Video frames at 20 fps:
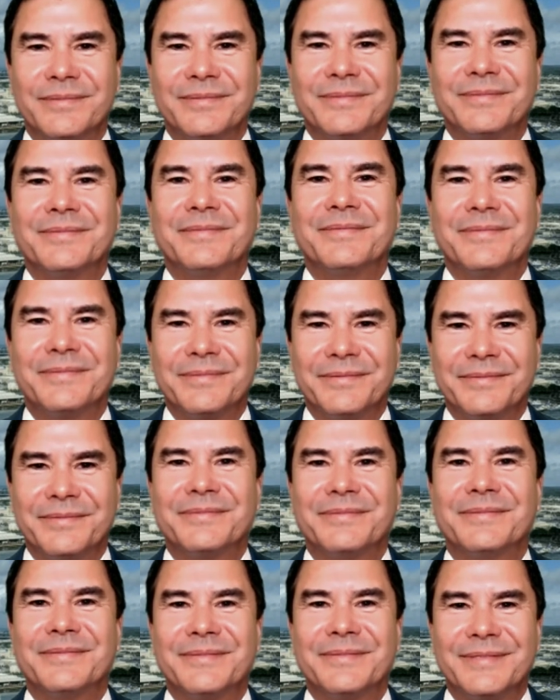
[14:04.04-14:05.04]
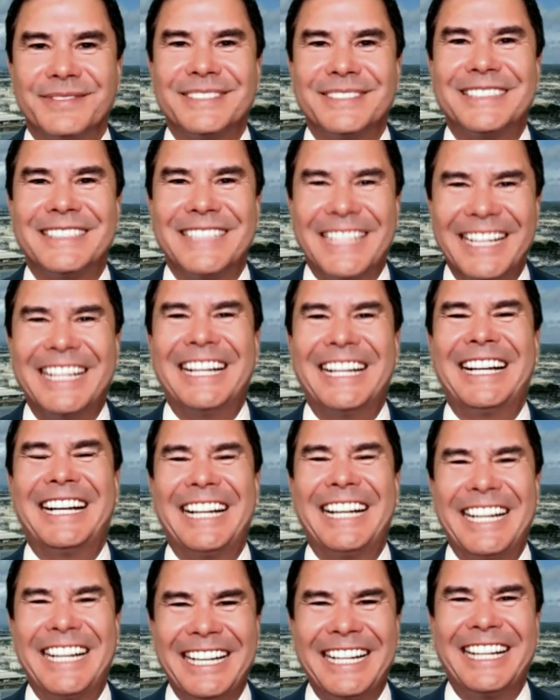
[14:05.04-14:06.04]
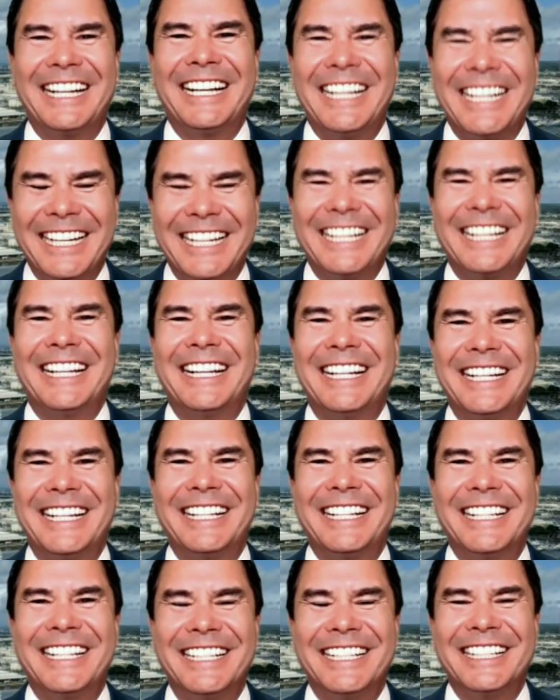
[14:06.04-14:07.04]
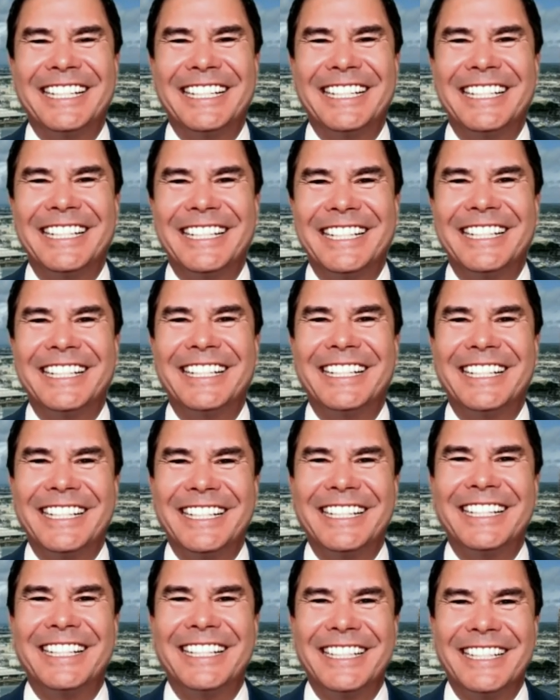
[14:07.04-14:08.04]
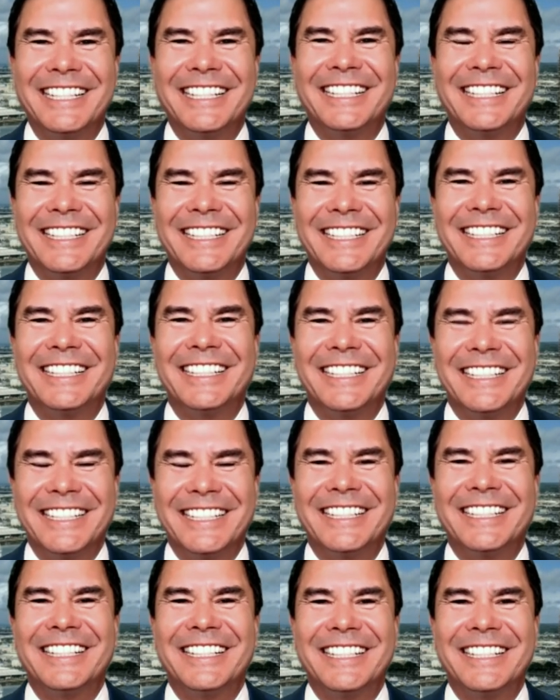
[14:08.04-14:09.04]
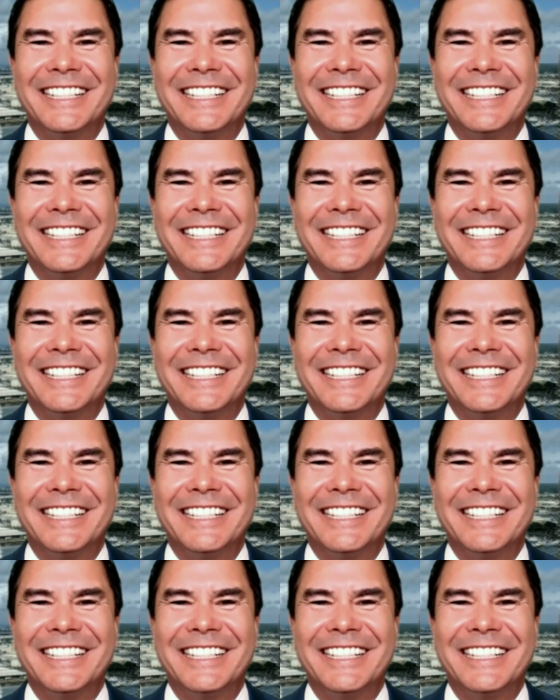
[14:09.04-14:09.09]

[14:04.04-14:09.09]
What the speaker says: The person shown says nothing.